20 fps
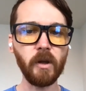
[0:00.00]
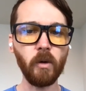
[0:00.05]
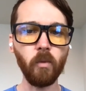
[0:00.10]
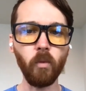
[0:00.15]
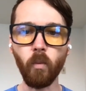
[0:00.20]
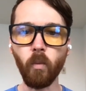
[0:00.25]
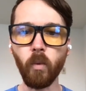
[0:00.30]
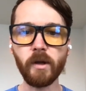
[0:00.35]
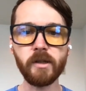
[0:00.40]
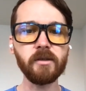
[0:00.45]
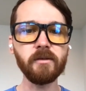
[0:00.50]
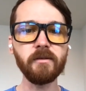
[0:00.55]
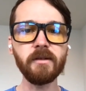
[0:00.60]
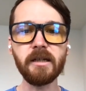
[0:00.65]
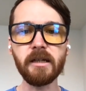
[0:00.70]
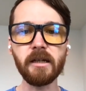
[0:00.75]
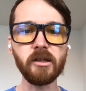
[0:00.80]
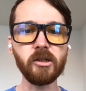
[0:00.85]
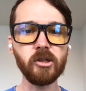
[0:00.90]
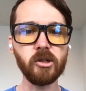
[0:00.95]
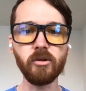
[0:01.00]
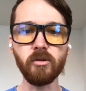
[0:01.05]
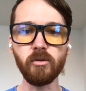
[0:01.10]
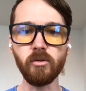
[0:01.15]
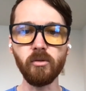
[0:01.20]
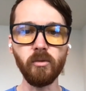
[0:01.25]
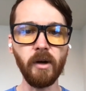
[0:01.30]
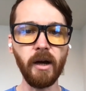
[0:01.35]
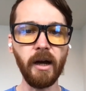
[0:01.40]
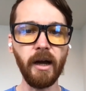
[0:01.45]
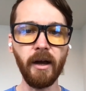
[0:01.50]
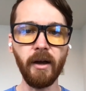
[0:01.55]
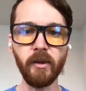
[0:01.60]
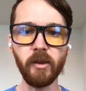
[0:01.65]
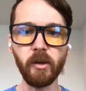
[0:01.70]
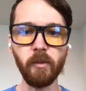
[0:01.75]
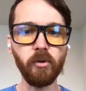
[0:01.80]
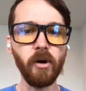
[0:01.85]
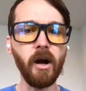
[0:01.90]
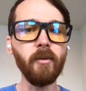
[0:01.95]
What's leading to
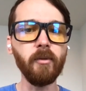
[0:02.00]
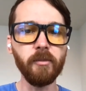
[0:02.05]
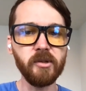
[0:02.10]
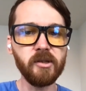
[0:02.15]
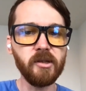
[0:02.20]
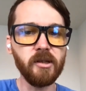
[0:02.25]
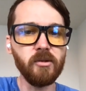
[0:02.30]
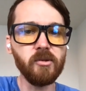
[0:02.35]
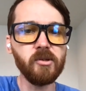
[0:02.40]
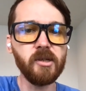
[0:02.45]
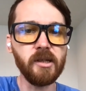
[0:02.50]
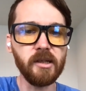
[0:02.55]
the problems that you see